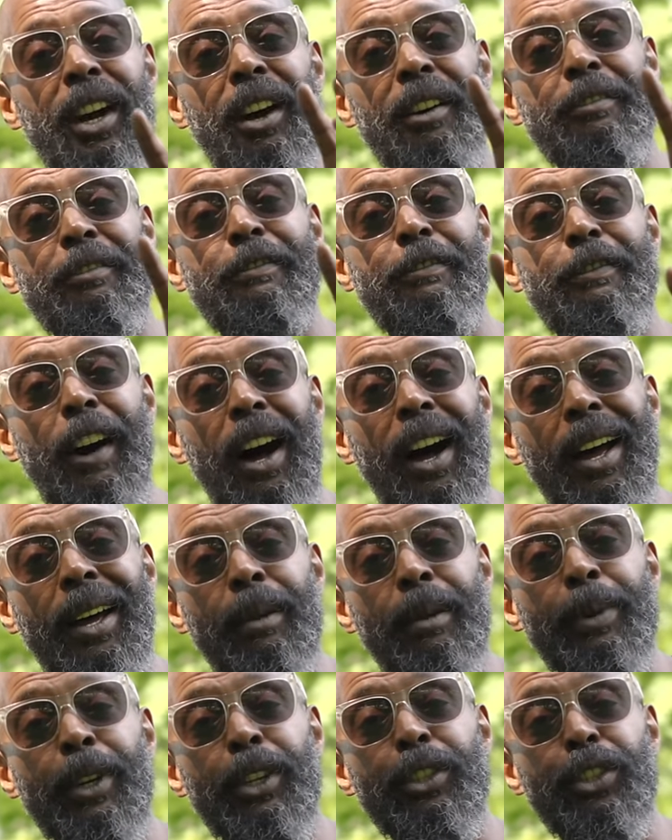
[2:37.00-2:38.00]
a
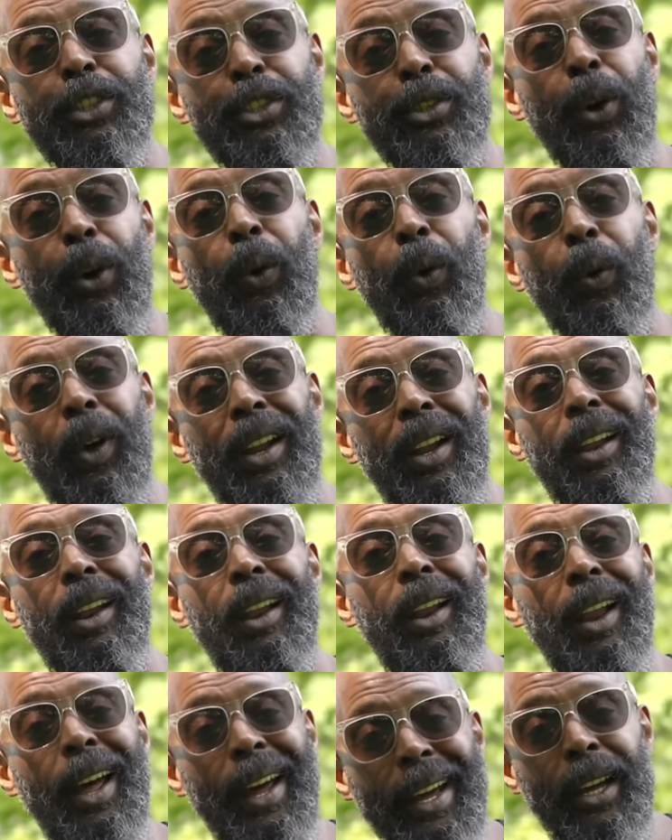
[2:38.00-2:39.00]
vibe, so
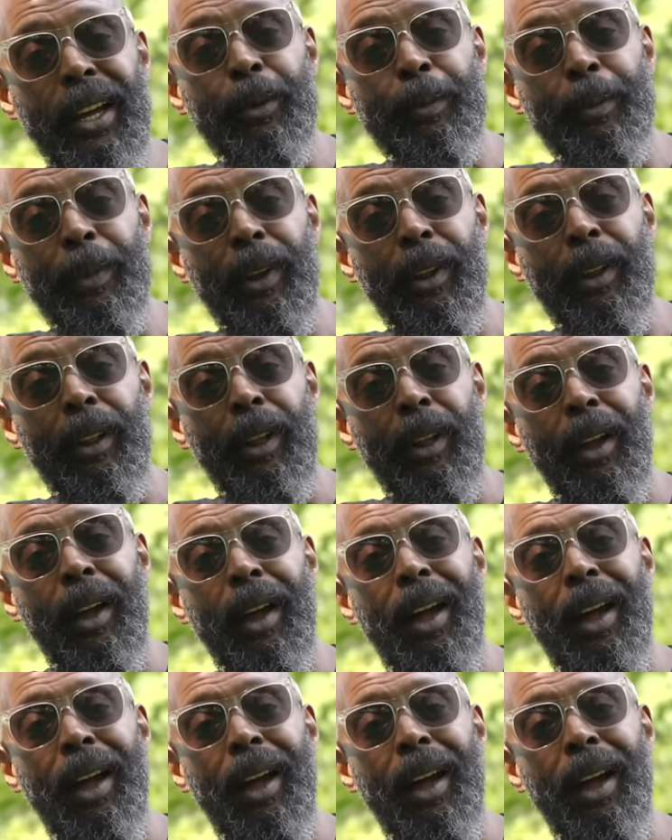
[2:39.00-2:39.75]
likable,